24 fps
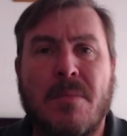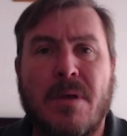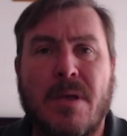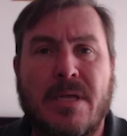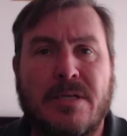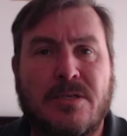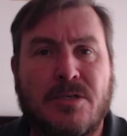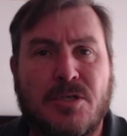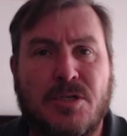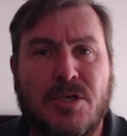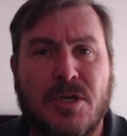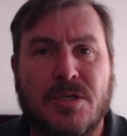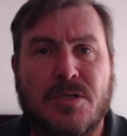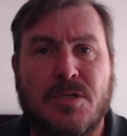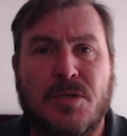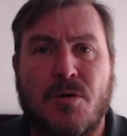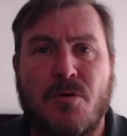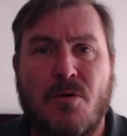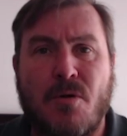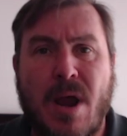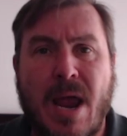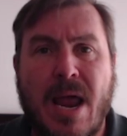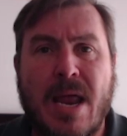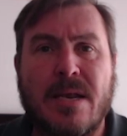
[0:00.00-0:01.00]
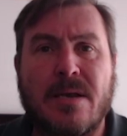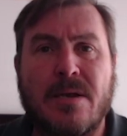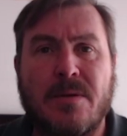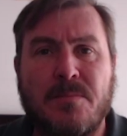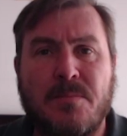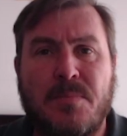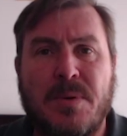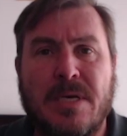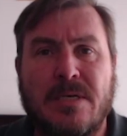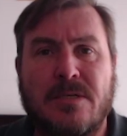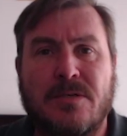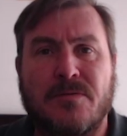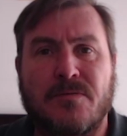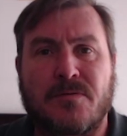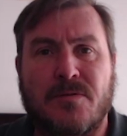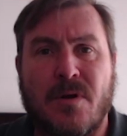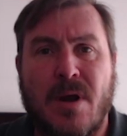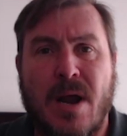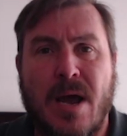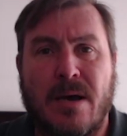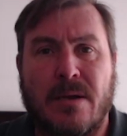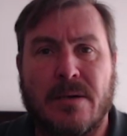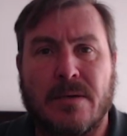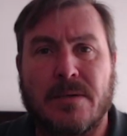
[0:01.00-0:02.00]
It's just a random piece of
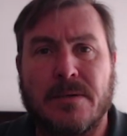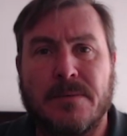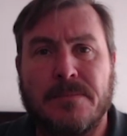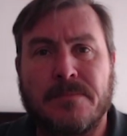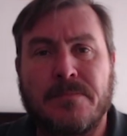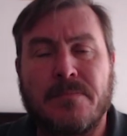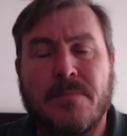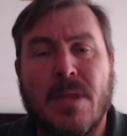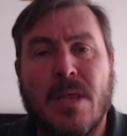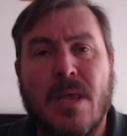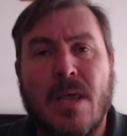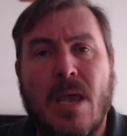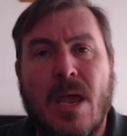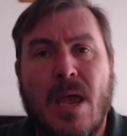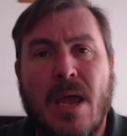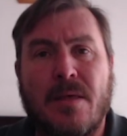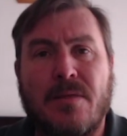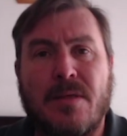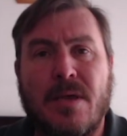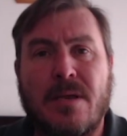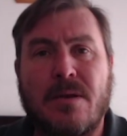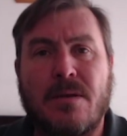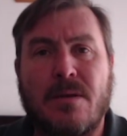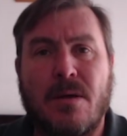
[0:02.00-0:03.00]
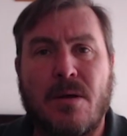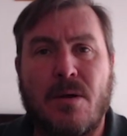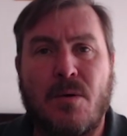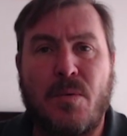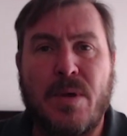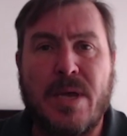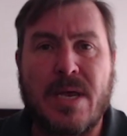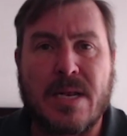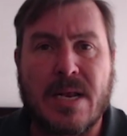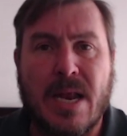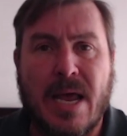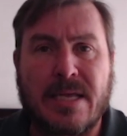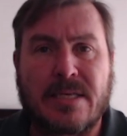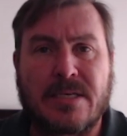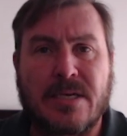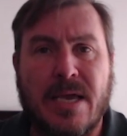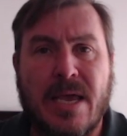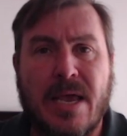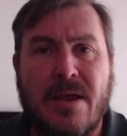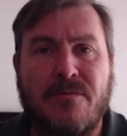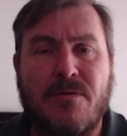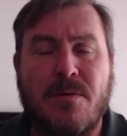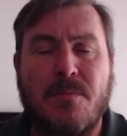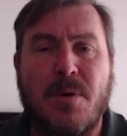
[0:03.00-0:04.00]
ground. And then a week later,
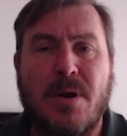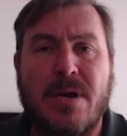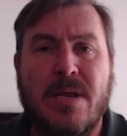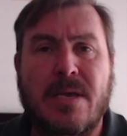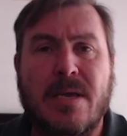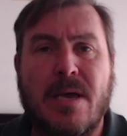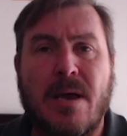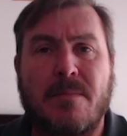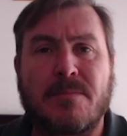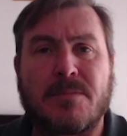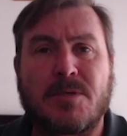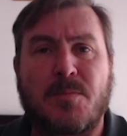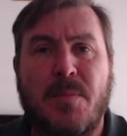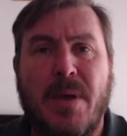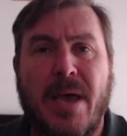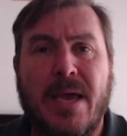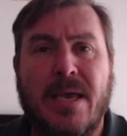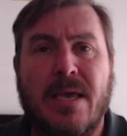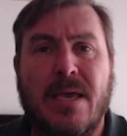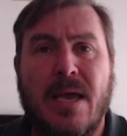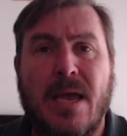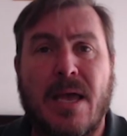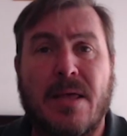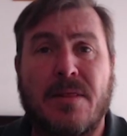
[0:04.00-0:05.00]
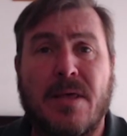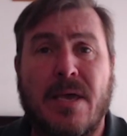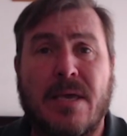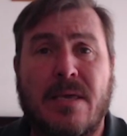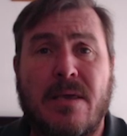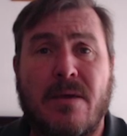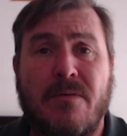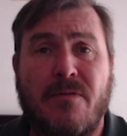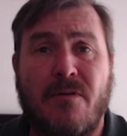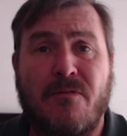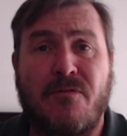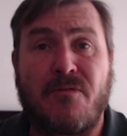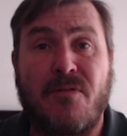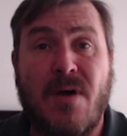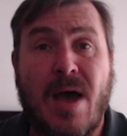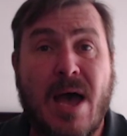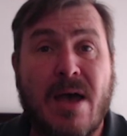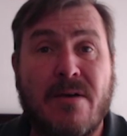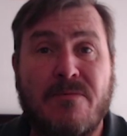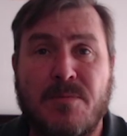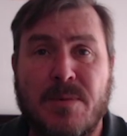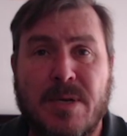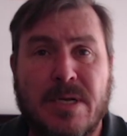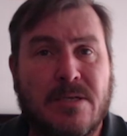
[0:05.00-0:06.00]
everybody comes back and they give a
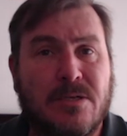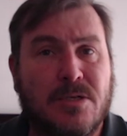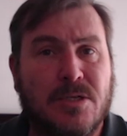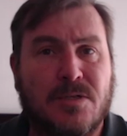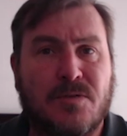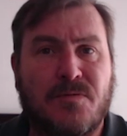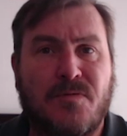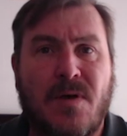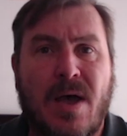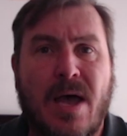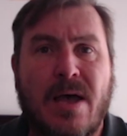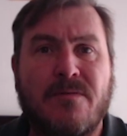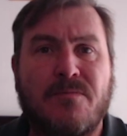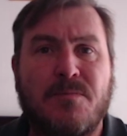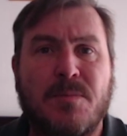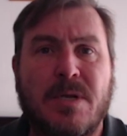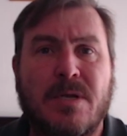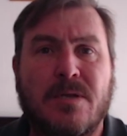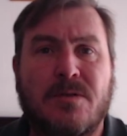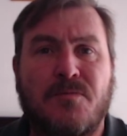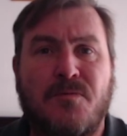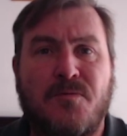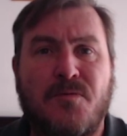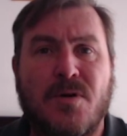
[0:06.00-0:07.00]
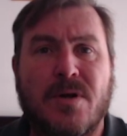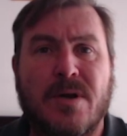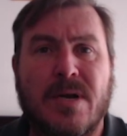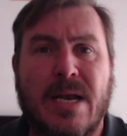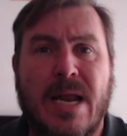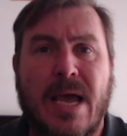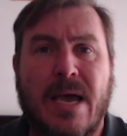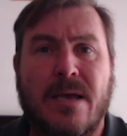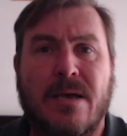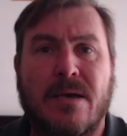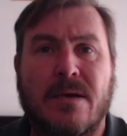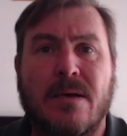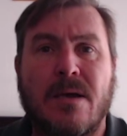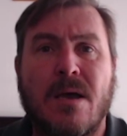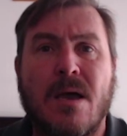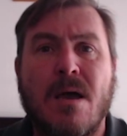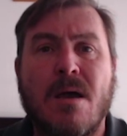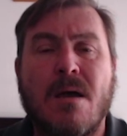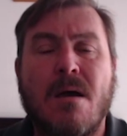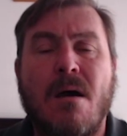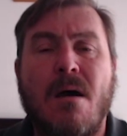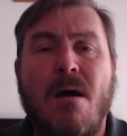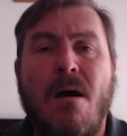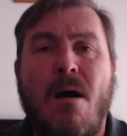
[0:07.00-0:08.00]
five-minute voorlegging
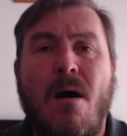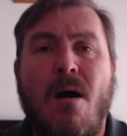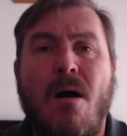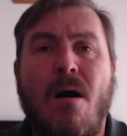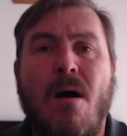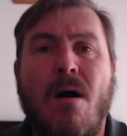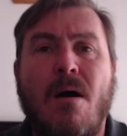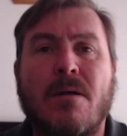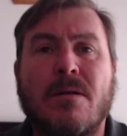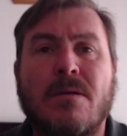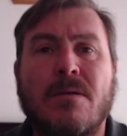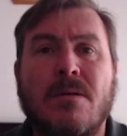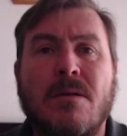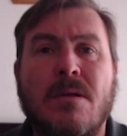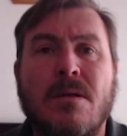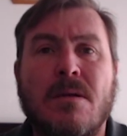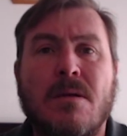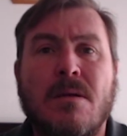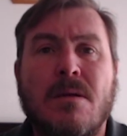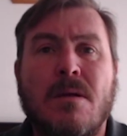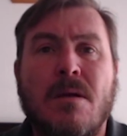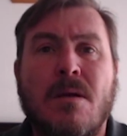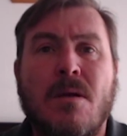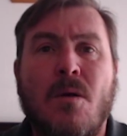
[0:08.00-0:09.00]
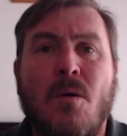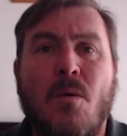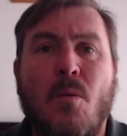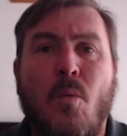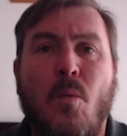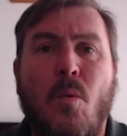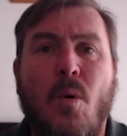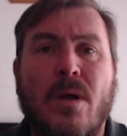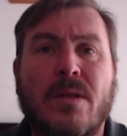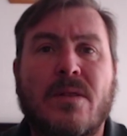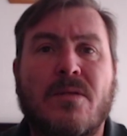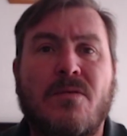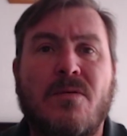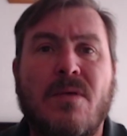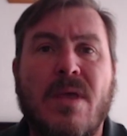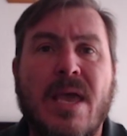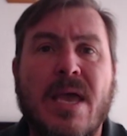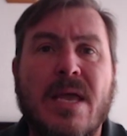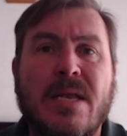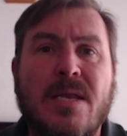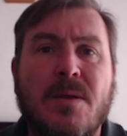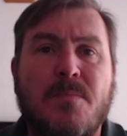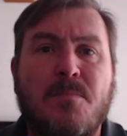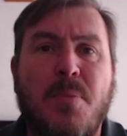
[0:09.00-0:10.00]
on what
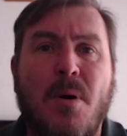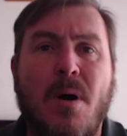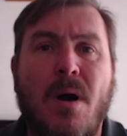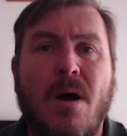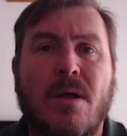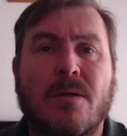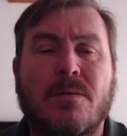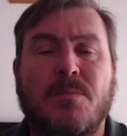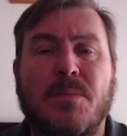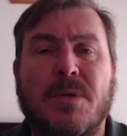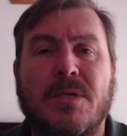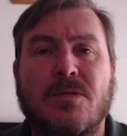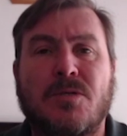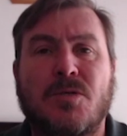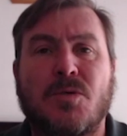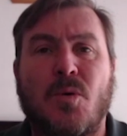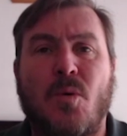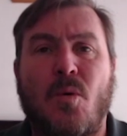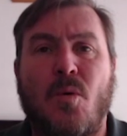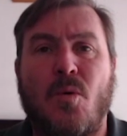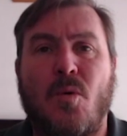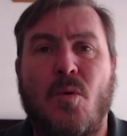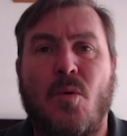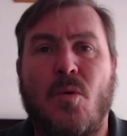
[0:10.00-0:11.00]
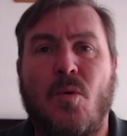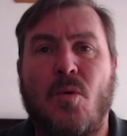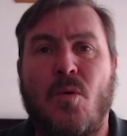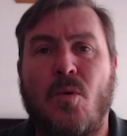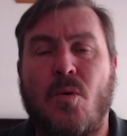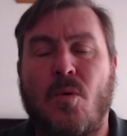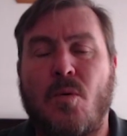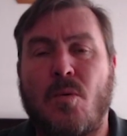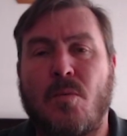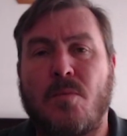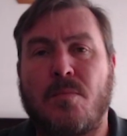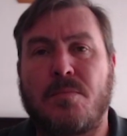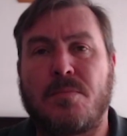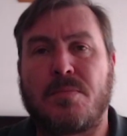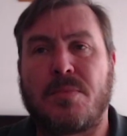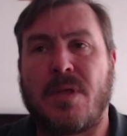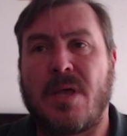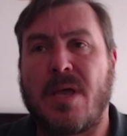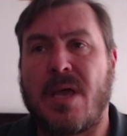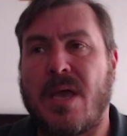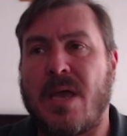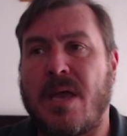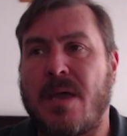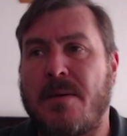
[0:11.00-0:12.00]
their department or
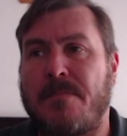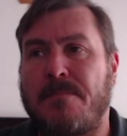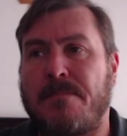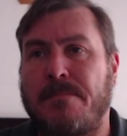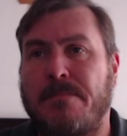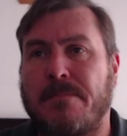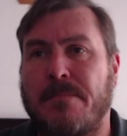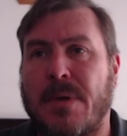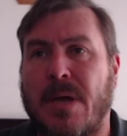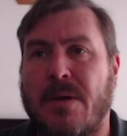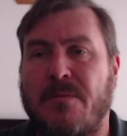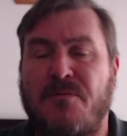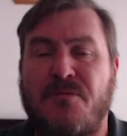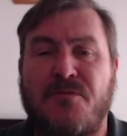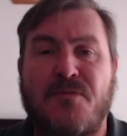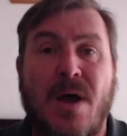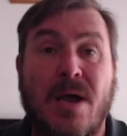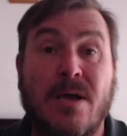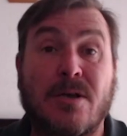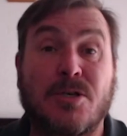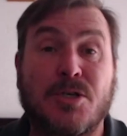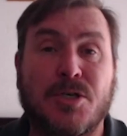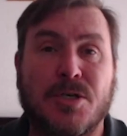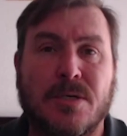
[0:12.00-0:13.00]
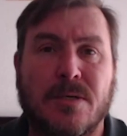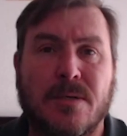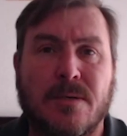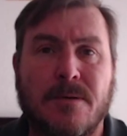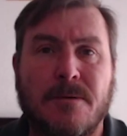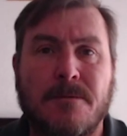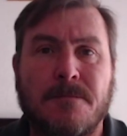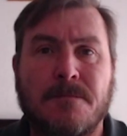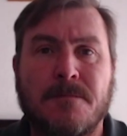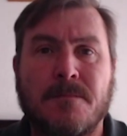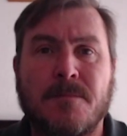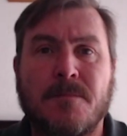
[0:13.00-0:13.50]
their function